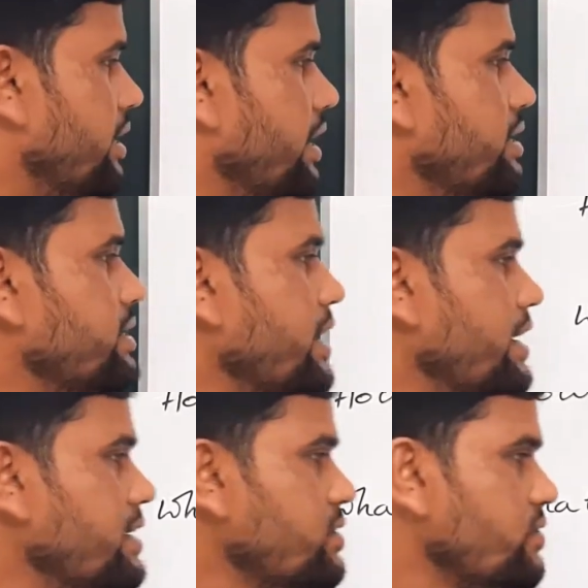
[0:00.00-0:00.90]
at the
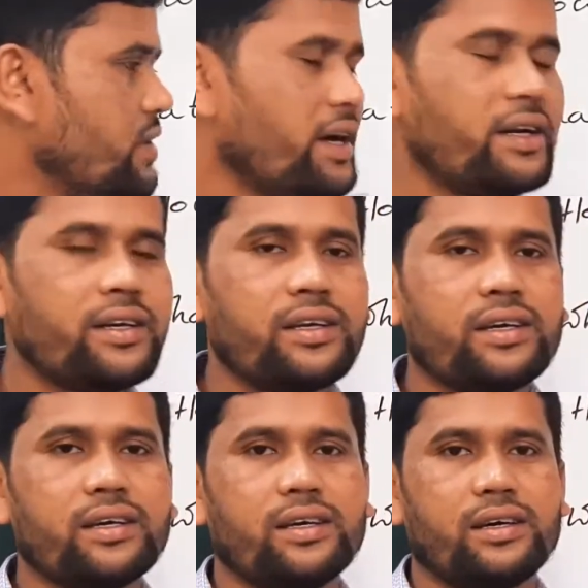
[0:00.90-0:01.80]
end we find
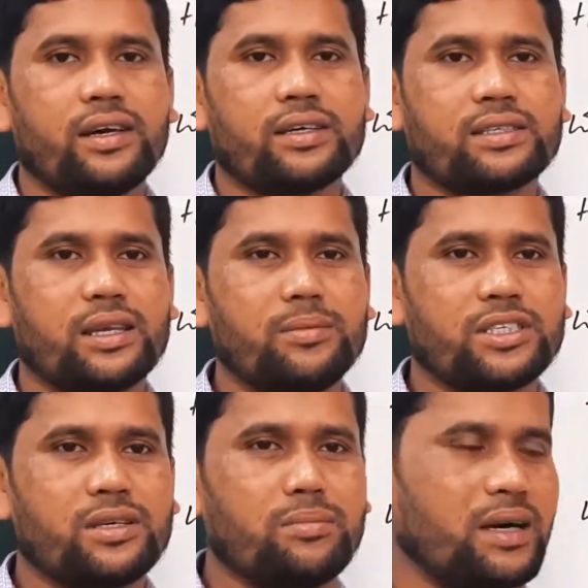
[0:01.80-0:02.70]

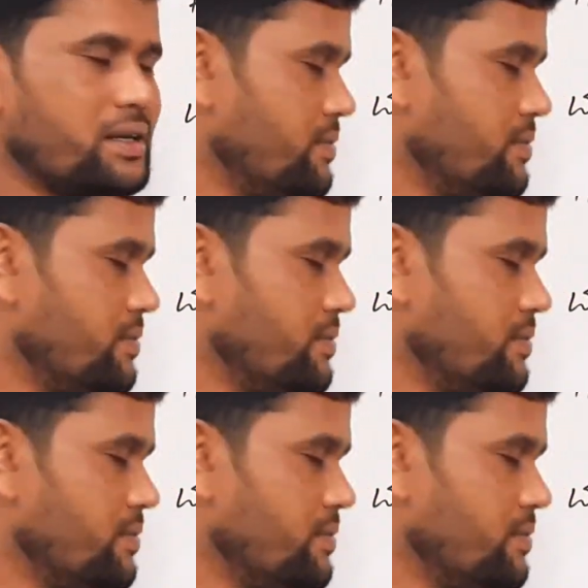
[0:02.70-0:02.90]
exclamation mark.